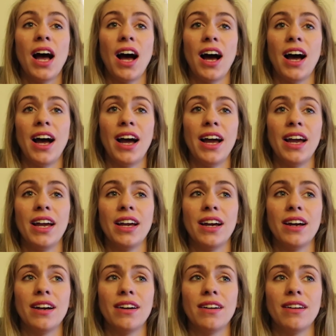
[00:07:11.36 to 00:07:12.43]
I
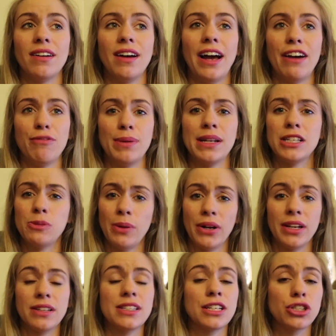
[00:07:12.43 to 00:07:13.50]
have been
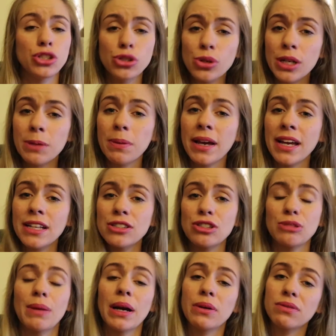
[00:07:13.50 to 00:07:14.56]
experiencing shooting pains
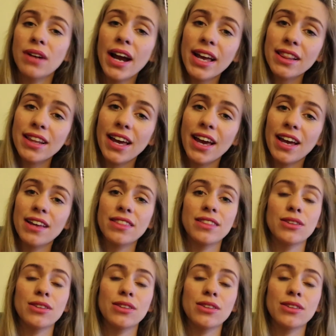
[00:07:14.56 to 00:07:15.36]
through my right leg,